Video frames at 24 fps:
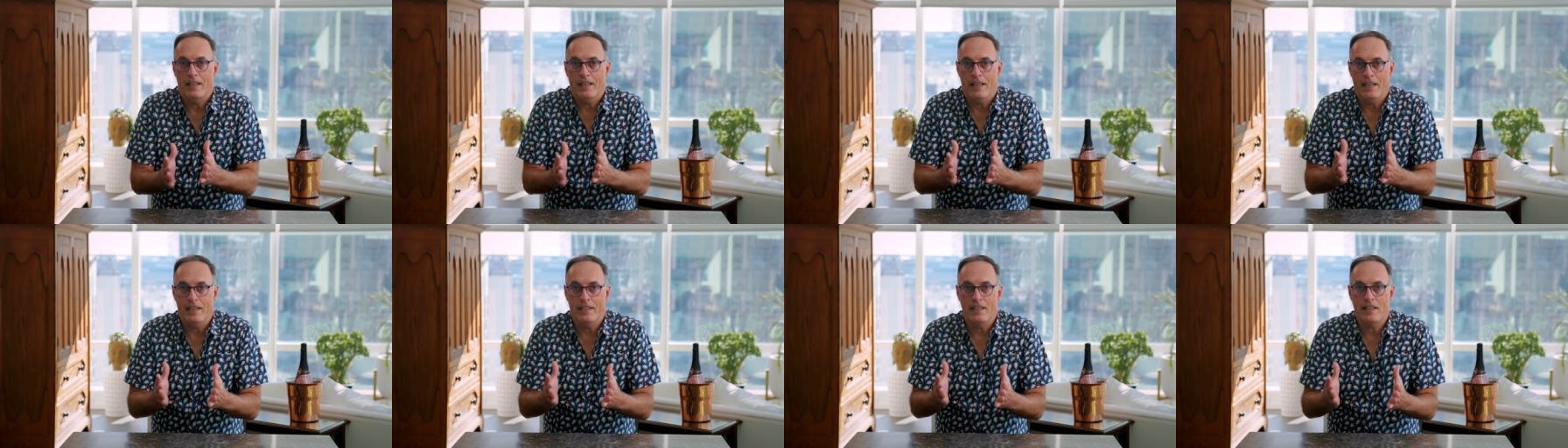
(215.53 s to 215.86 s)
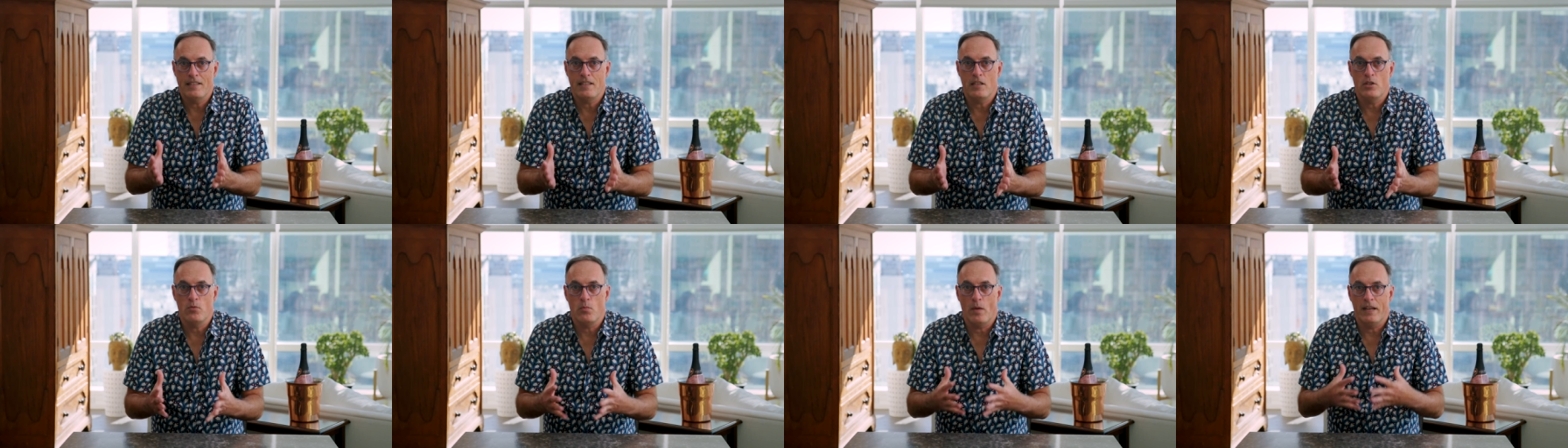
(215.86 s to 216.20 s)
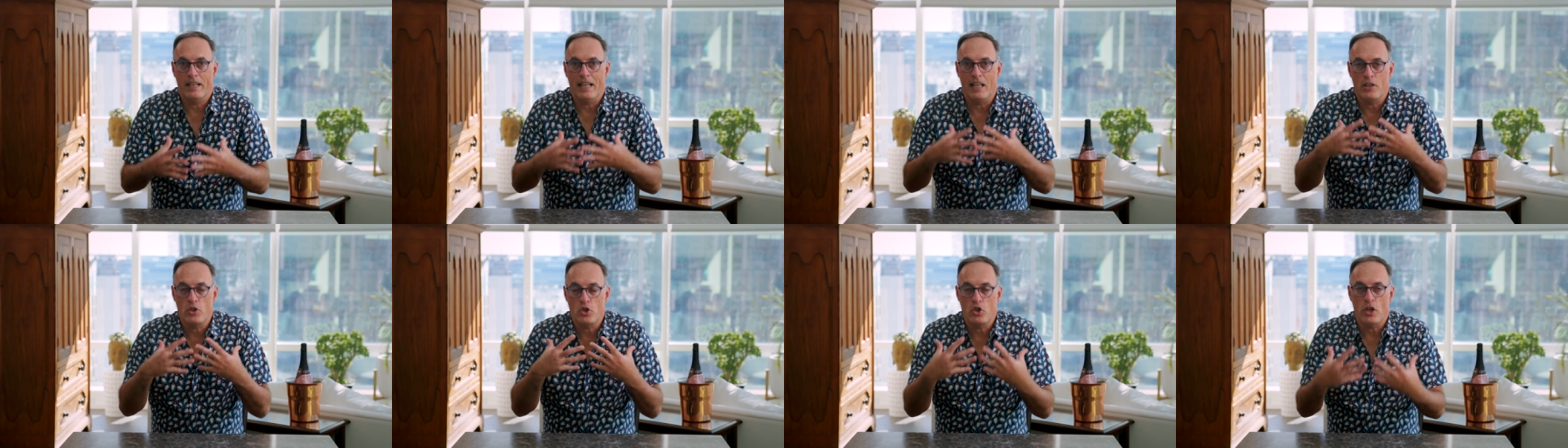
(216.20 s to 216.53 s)
And this is why
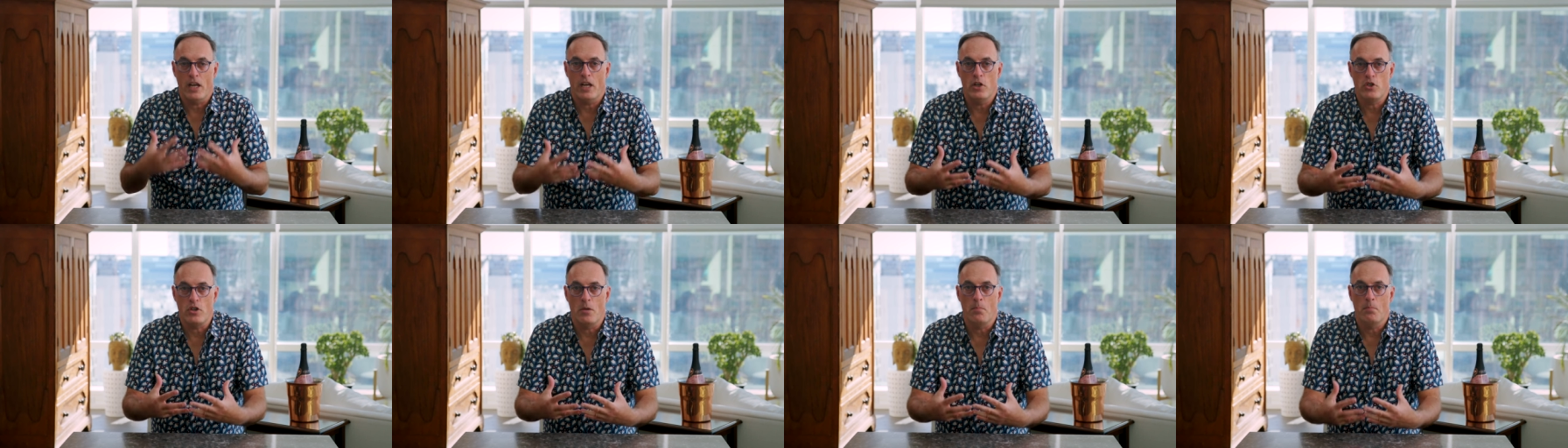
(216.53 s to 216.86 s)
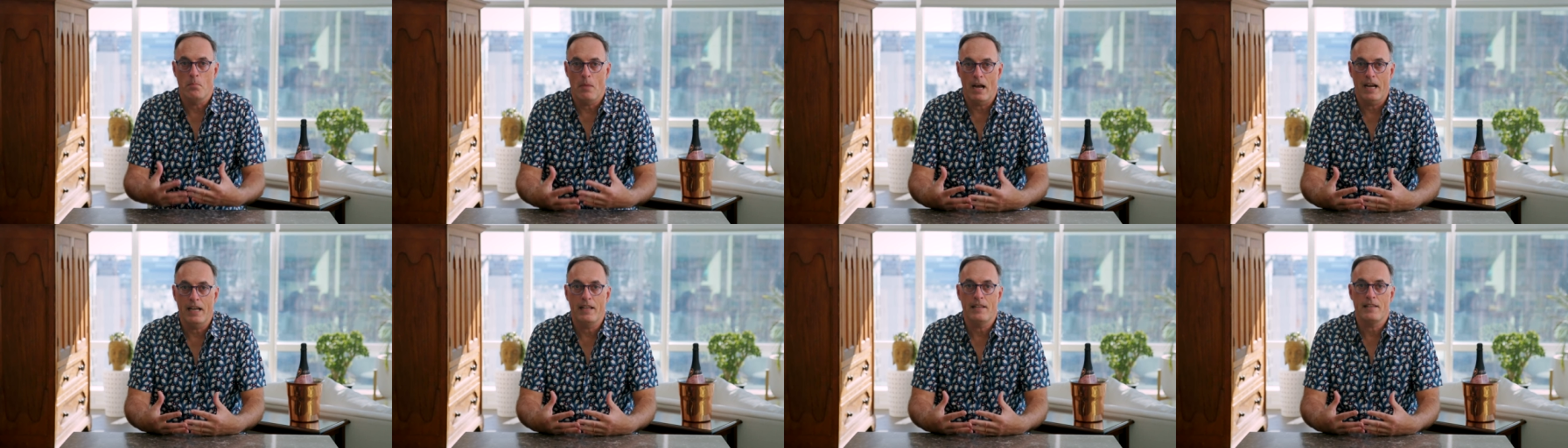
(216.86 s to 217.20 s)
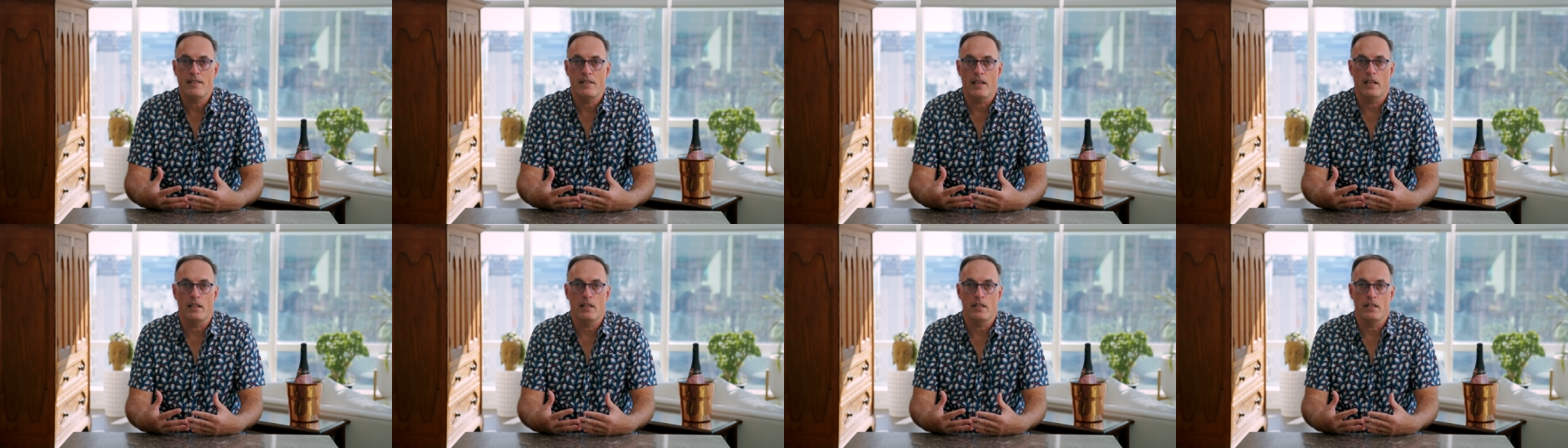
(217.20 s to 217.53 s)
that change in
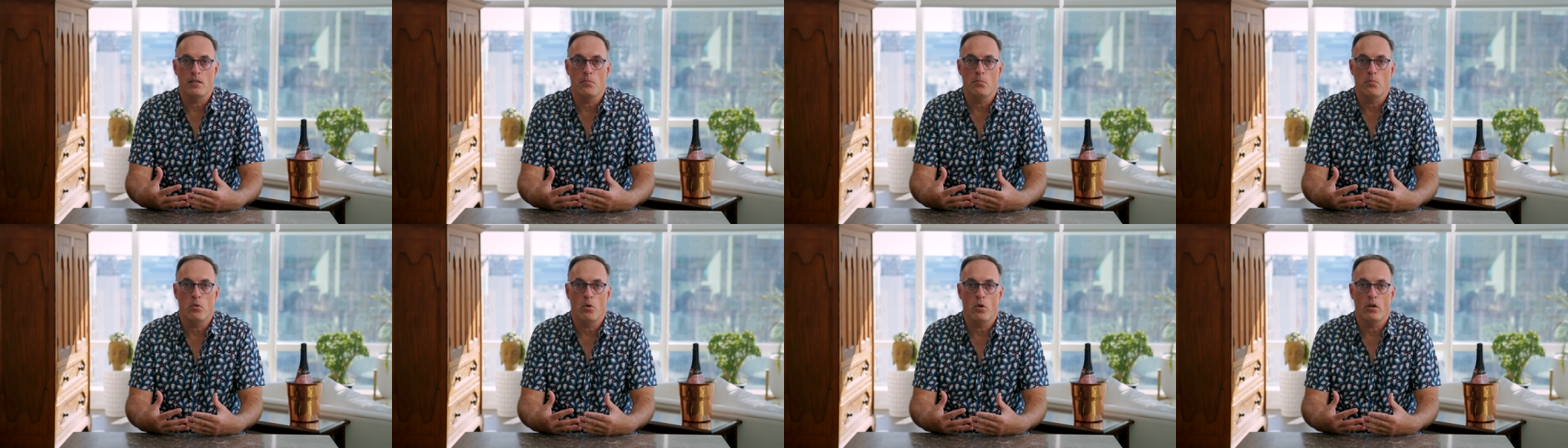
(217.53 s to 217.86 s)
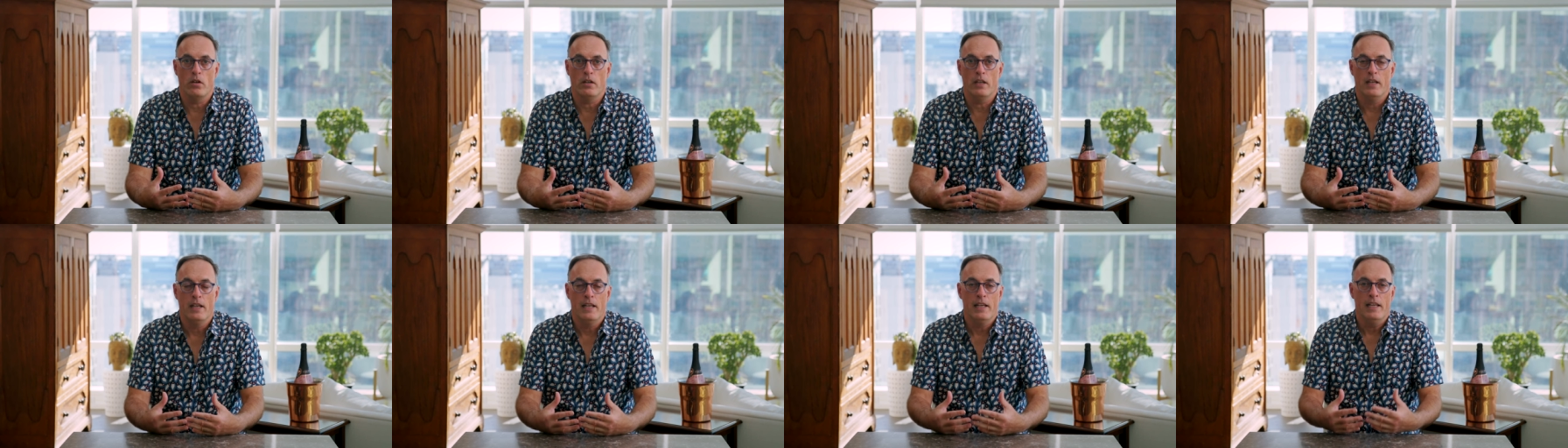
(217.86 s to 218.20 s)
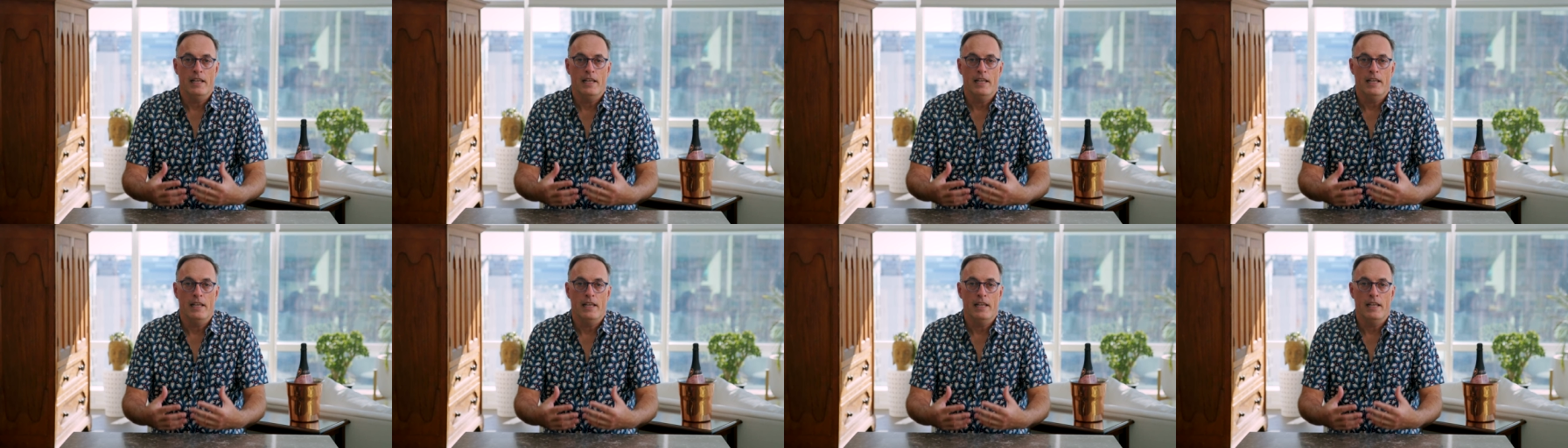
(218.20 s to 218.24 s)
mindset is important